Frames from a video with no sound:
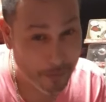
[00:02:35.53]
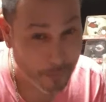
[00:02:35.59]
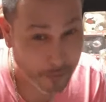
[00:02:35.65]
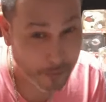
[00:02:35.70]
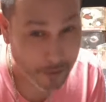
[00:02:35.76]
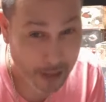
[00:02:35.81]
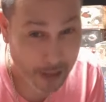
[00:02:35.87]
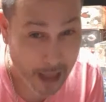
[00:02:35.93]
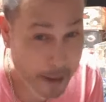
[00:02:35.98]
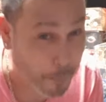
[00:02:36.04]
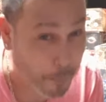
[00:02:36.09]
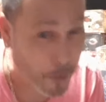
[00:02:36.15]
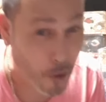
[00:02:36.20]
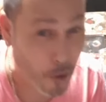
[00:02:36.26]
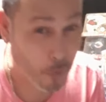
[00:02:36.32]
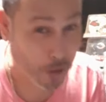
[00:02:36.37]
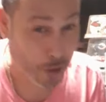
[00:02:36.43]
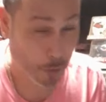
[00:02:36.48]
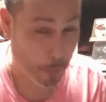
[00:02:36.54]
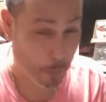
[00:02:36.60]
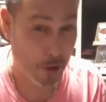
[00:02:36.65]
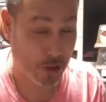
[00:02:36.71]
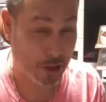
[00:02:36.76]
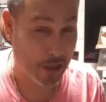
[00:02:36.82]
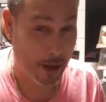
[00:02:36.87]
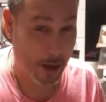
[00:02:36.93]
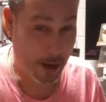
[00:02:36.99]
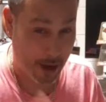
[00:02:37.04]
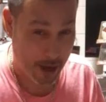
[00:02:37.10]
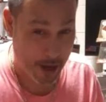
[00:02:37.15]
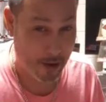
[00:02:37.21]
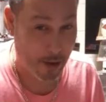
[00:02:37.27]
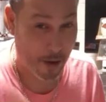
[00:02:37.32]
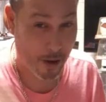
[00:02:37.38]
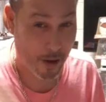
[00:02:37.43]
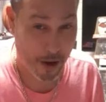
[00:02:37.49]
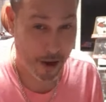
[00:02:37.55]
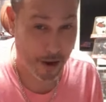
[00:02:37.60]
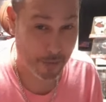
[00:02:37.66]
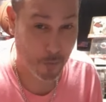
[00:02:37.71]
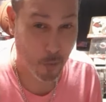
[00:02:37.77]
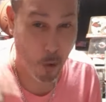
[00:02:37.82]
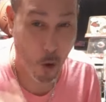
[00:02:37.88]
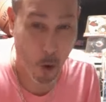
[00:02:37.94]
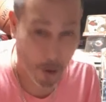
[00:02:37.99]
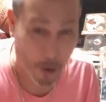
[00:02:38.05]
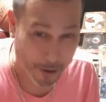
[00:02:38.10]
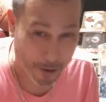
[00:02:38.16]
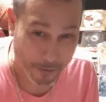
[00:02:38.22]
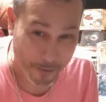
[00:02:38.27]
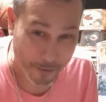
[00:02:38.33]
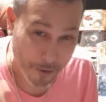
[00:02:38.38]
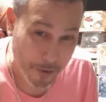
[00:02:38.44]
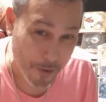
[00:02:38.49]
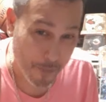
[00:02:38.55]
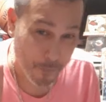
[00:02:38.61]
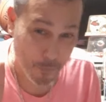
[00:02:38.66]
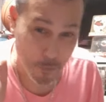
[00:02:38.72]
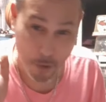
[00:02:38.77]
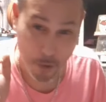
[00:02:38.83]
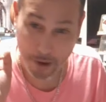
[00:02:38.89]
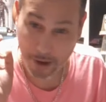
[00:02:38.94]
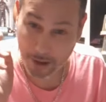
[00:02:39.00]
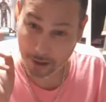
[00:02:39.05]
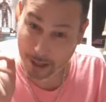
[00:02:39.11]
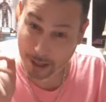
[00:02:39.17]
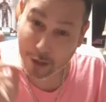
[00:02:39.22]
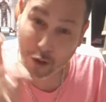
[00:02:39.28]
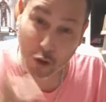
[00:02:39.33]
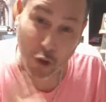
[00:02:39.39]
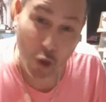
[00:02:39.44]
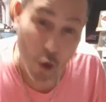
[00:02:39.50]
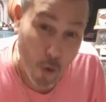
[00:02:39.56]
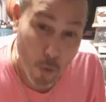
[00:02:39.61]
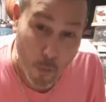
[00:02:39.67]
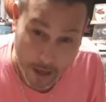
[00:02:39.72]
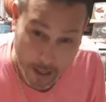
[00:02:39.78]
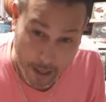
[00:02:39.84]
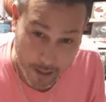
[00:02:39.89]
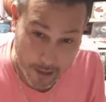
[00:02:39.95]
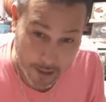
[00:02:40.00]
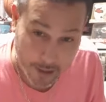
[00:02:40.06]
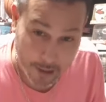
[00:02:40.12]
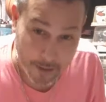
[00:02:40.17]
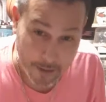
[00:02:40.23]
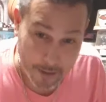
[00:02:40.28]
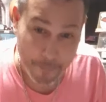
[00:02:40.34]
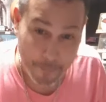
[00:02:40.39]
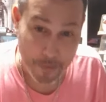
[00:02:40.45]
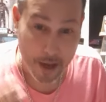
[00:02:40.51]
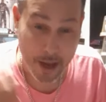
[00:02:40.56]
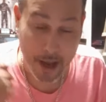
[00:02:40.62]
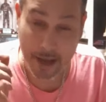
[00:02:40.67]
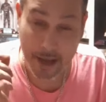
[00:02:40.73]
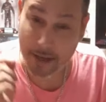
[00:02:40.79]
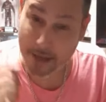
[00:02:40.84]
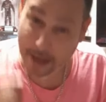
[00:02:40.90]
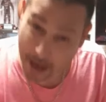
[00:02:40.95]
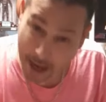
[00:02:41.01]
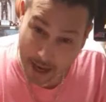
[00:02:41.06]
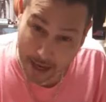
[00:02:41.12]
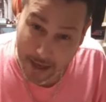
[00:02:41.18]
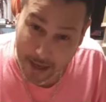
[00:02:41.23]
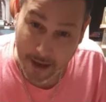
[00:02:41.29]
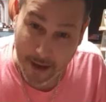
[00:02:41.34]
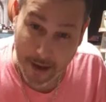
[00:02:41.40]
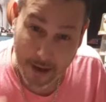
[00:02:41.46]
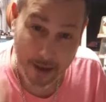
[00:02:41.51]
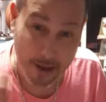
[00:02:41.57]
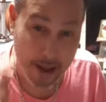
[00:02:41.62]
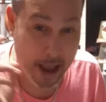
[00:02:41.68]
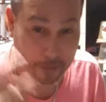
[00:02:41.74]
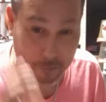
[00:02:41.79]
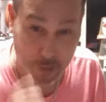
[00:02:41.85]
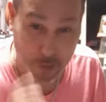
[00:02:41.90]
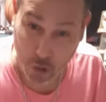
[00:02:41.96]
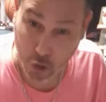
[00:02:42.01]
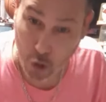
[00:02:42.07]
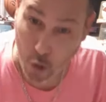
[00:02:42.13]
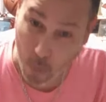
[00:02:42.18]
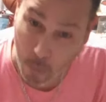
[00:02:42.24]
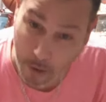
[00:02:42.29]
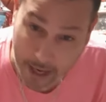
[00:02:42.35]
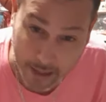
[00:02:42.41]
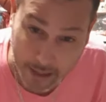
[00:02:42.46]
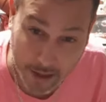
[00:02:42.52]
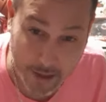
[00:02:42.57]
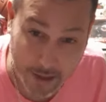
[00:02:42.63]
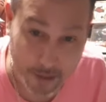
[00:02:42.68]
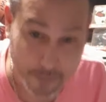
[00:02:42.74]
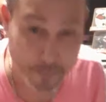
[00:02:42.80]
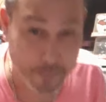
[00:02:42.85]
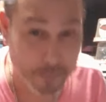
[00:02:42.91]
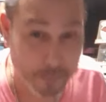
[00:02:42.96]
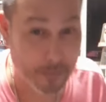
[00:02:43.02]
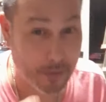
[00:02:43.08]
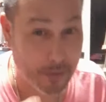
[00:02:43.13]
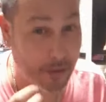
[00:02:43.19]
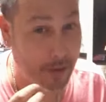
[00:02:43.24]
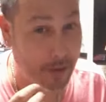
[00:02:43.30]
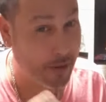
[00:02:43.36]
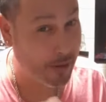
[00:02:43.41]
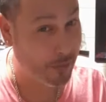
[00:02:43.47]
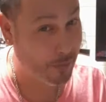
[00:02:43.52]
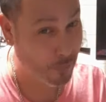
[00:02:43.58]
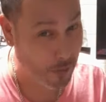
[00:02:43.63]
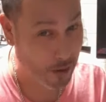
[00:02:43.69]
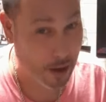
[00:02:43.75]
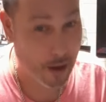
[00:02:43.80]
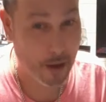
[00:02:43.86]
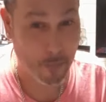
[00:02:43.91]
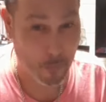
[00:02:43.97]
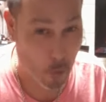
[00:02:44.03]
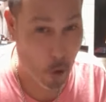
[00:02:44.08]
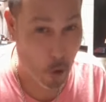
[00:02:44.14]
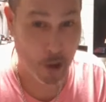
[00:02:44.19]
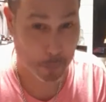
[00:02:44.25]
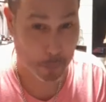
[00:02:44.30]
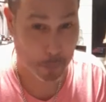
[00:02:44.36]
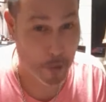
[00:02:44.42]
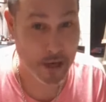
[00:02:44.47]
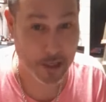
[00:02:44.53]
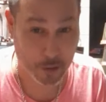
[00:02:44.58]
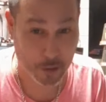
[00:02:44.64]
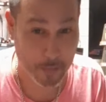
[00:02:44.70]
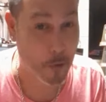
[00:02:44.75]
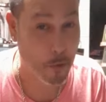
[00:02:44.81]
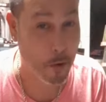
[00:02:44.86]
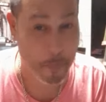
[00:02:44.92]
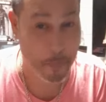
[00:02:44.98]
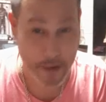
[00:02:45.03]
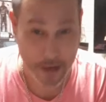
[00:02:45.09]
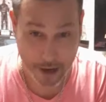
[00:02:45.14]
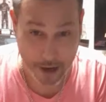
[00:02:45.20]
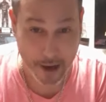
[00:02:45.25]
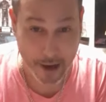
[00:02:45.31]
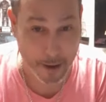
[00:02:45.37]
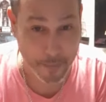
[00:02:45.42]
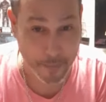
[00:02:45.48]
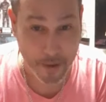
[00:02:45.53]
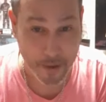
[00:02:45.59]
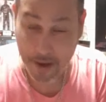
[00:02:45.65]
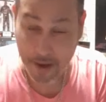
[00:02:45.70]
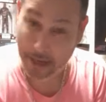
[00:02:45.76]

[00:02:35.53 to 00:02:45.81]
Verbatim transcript: Light Blue was supposed to hit on war for at least two weeks, and then after two weeks, war's punishment would be up.